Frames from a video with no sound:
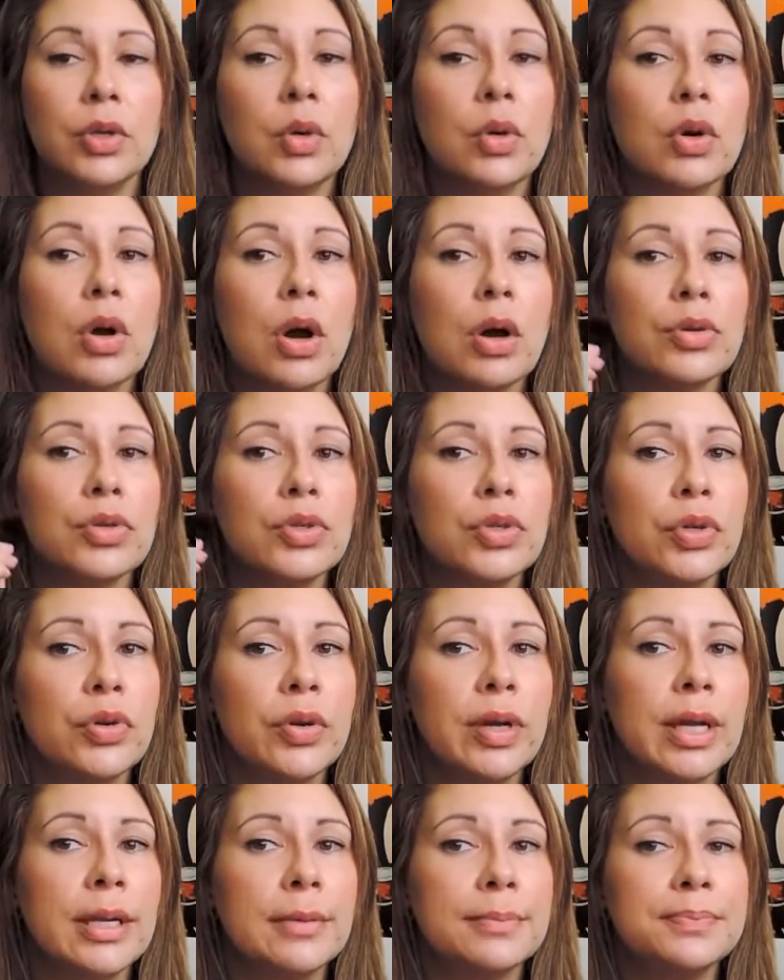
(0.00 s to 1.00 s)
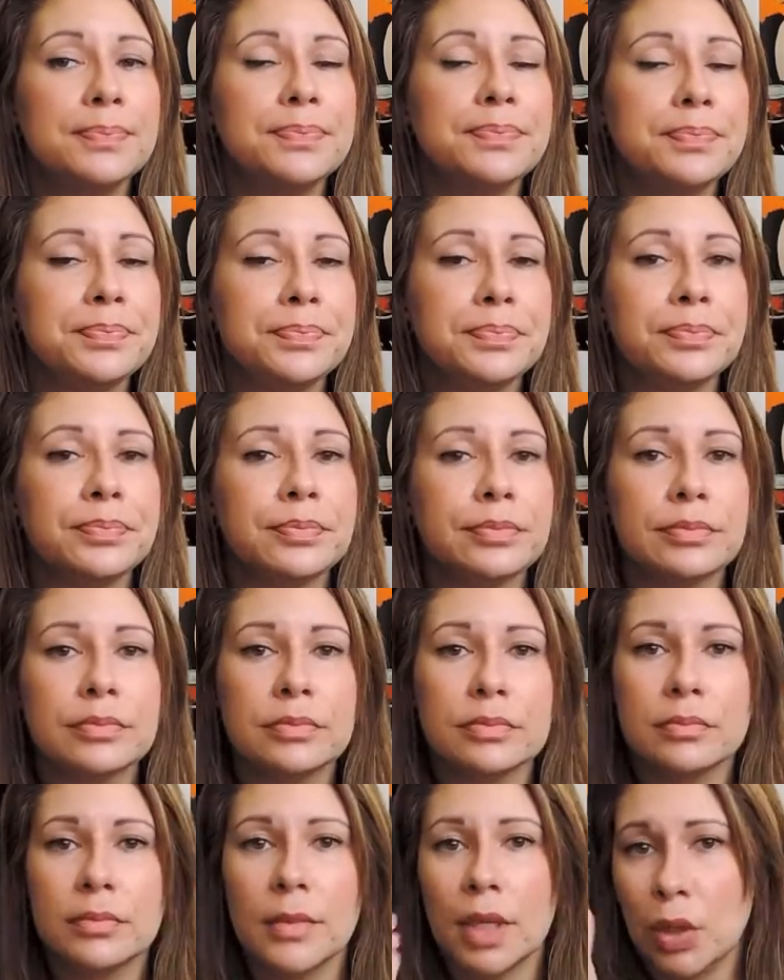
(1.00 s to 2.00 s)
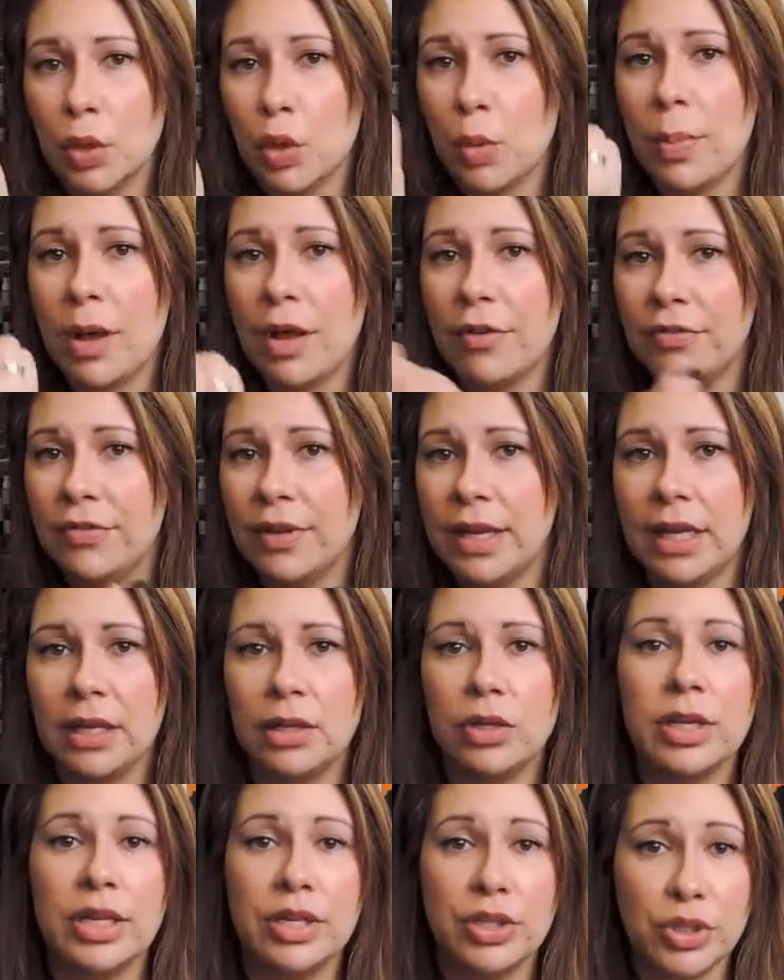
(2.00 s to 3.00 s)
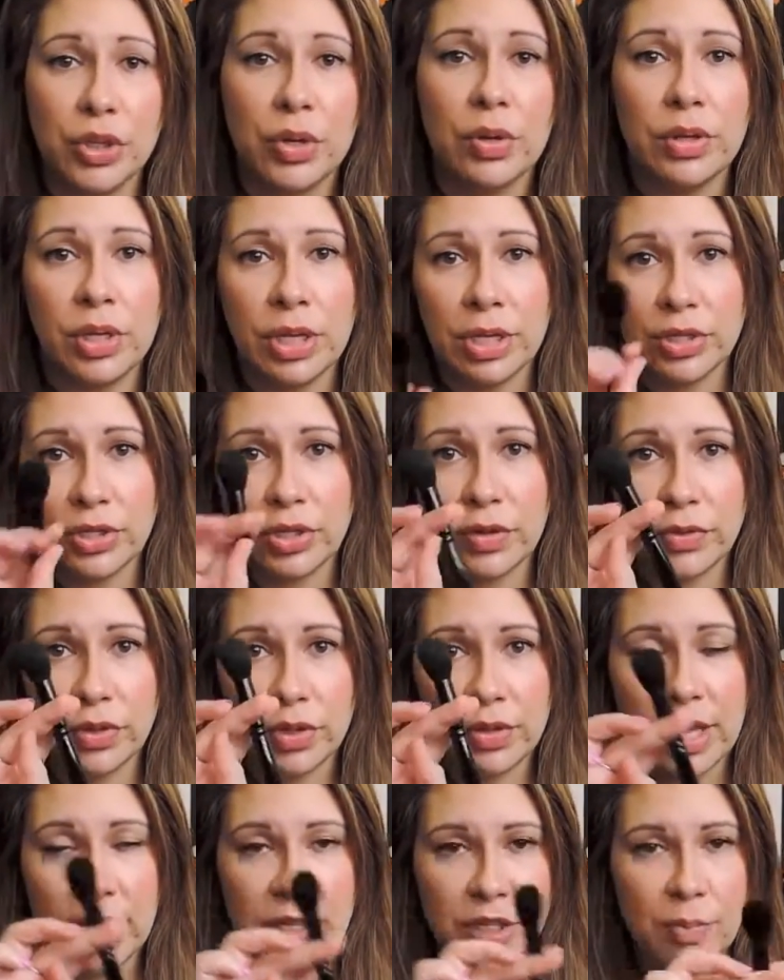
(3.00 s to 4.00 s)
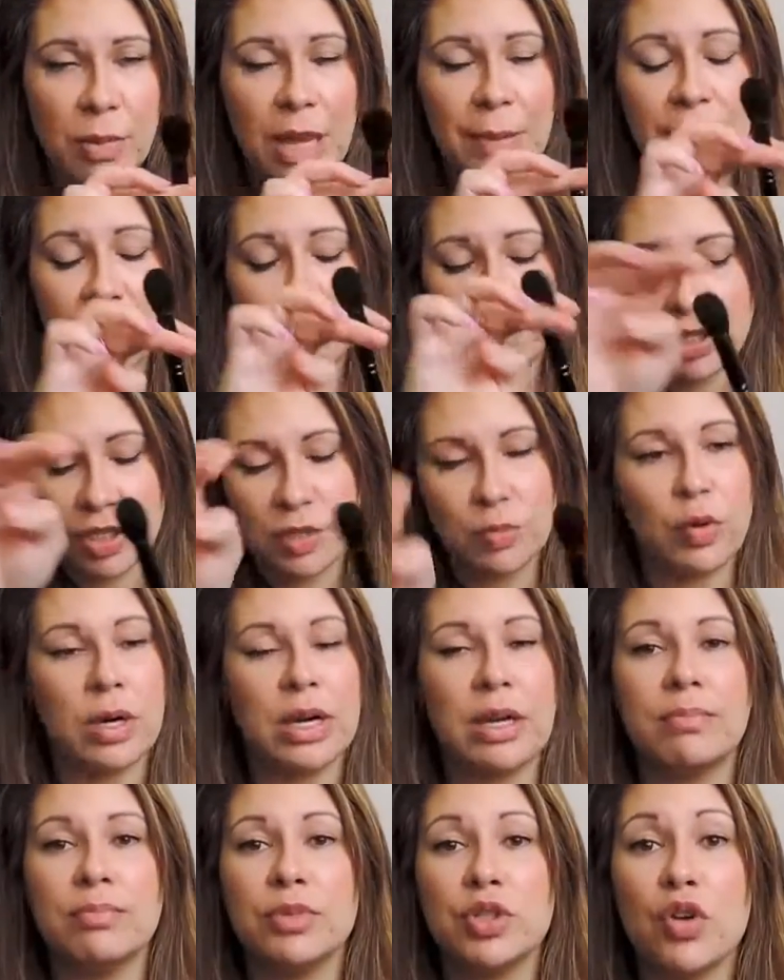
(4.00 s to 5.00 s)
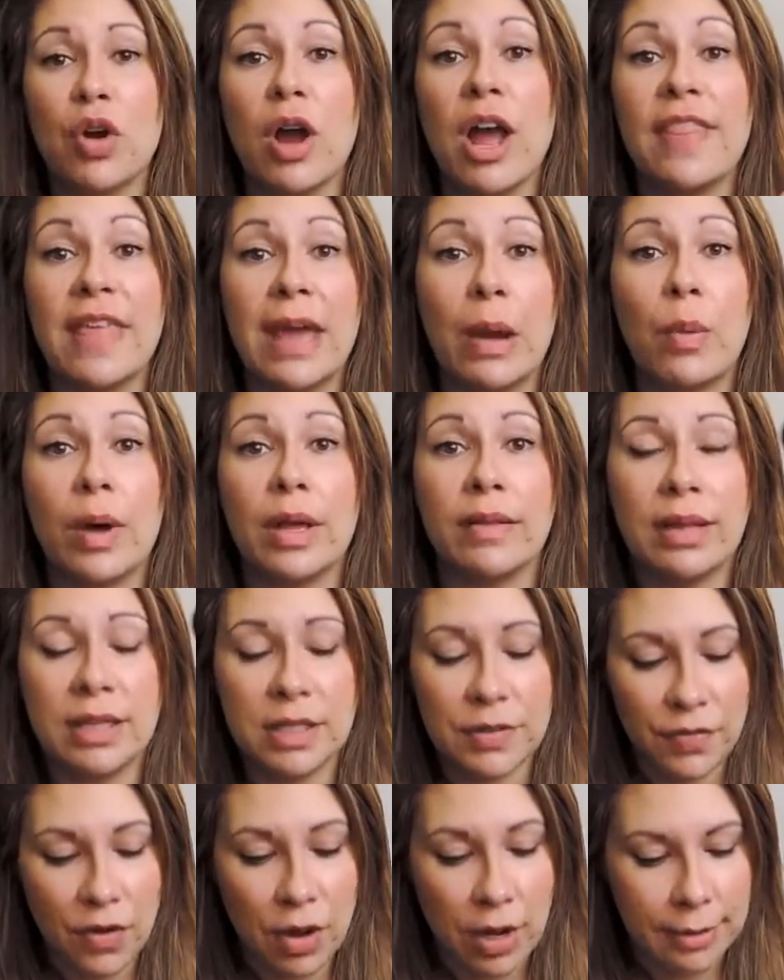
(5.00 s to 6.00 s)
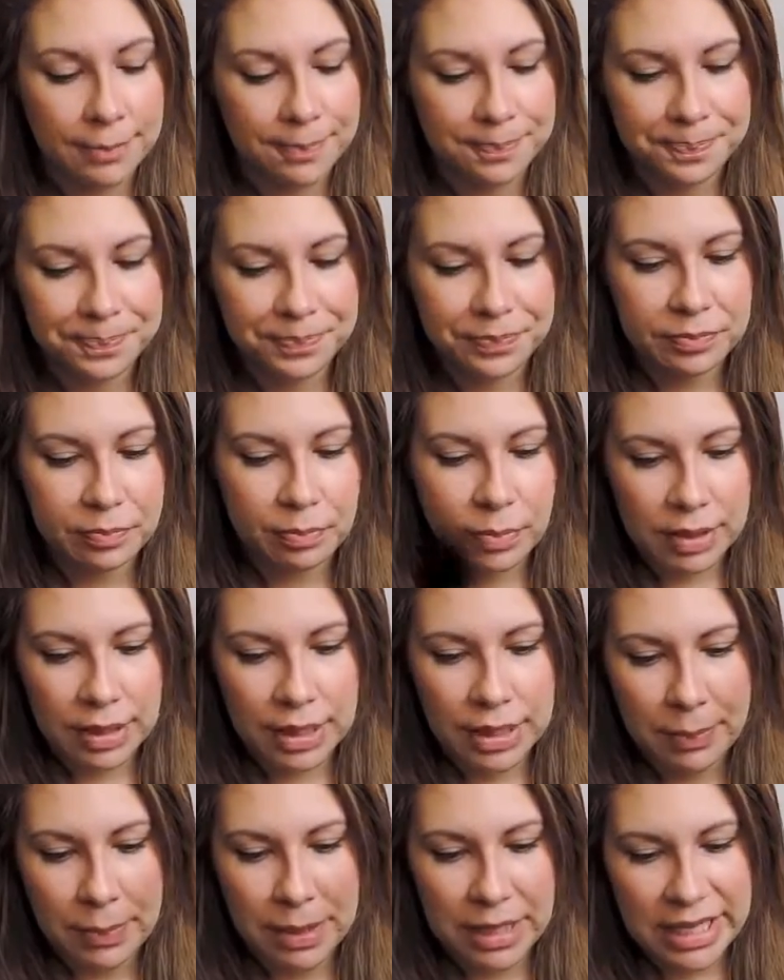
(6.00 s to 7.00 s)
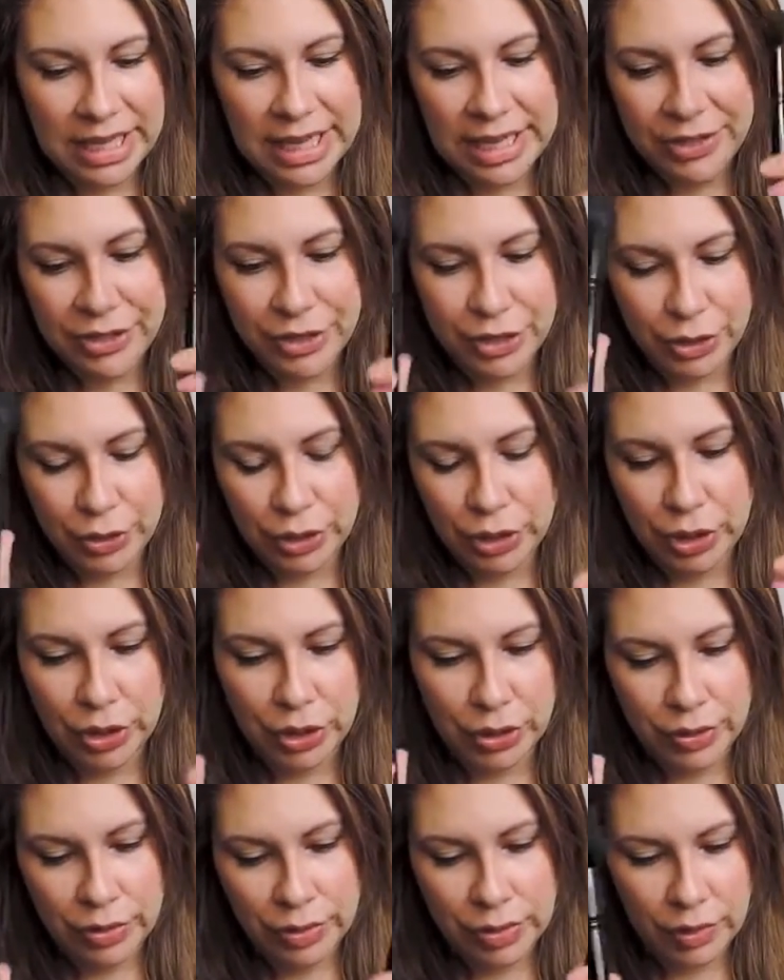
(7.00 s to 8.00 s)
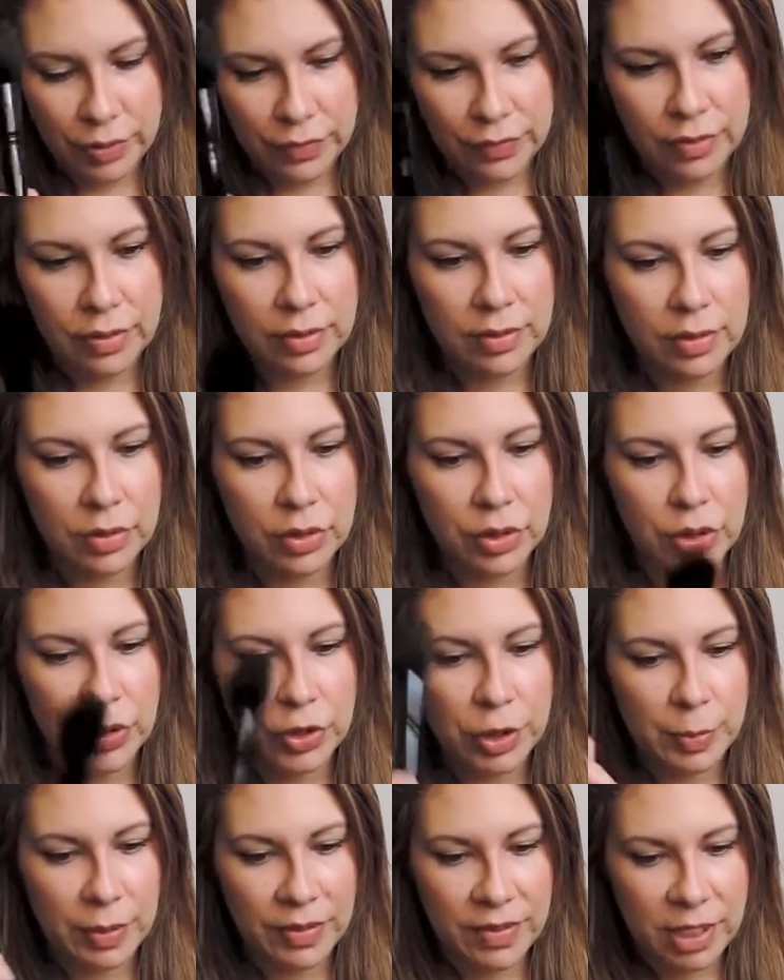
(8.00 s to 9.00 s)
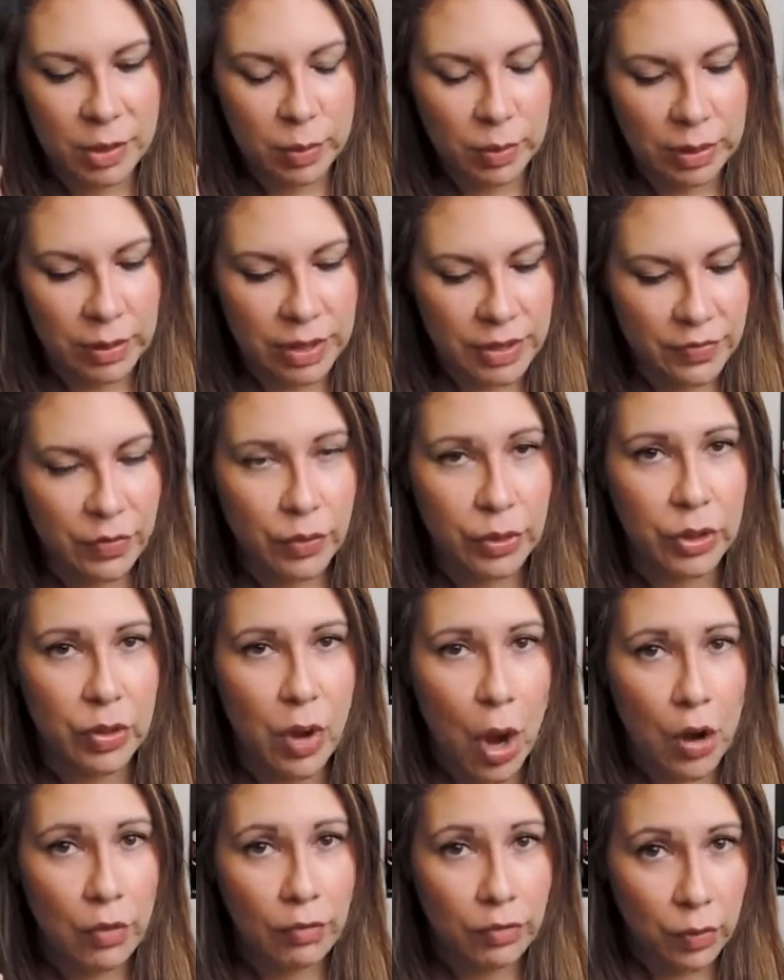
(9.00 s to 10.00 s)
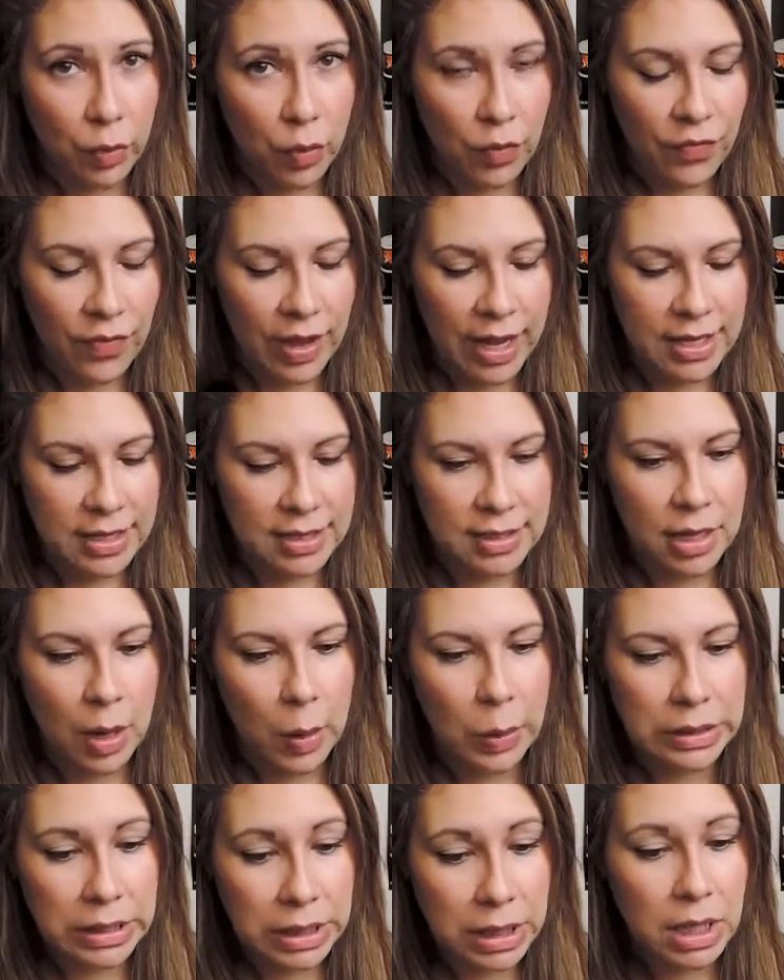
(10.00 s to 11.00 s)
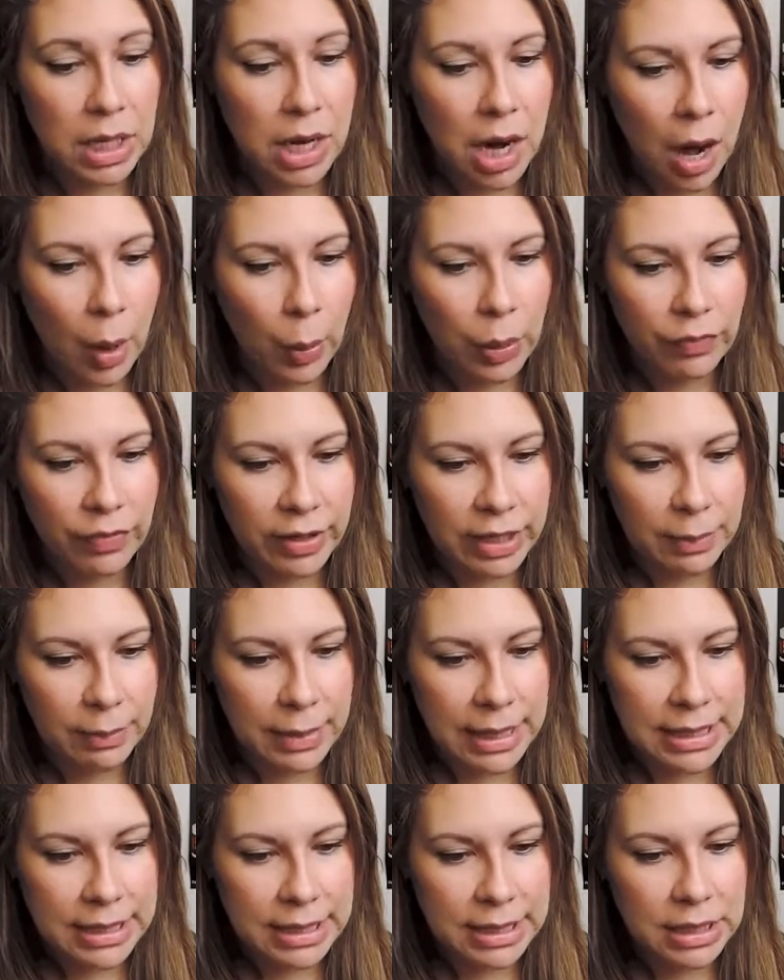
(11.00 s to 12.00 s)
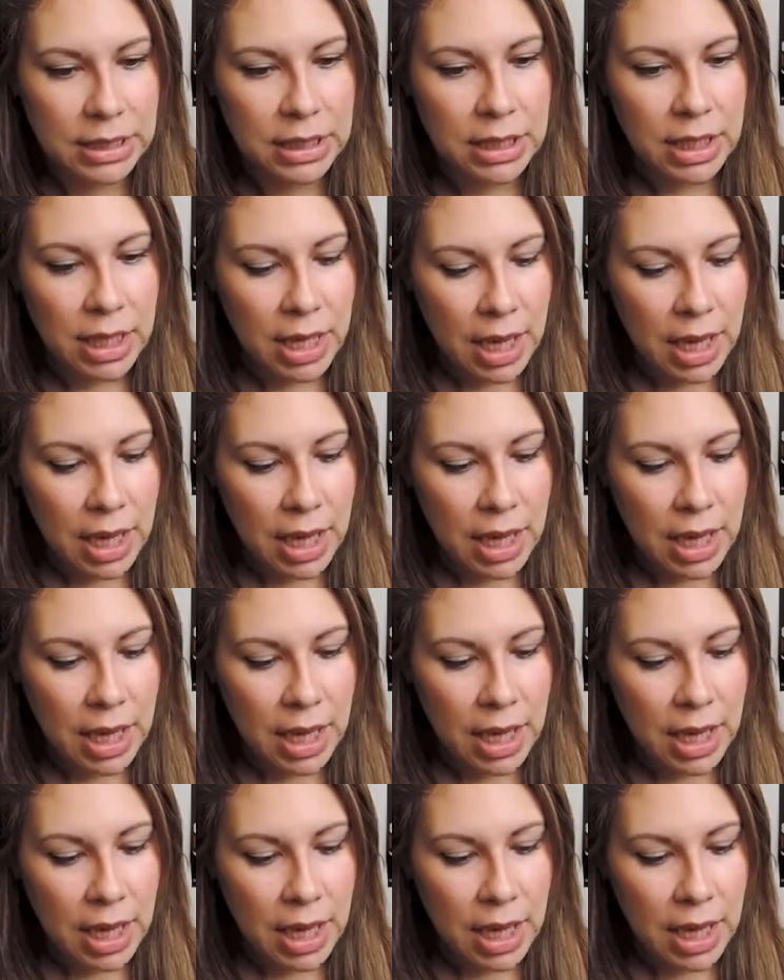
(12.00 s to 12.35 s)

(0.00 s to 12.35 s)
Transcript: your contouring, your buffing. You can sort of do that. So maybe you just want to try that one, that's fine. But I mean, these two you could sort of use, but this one is for your overall face. I would recommend it.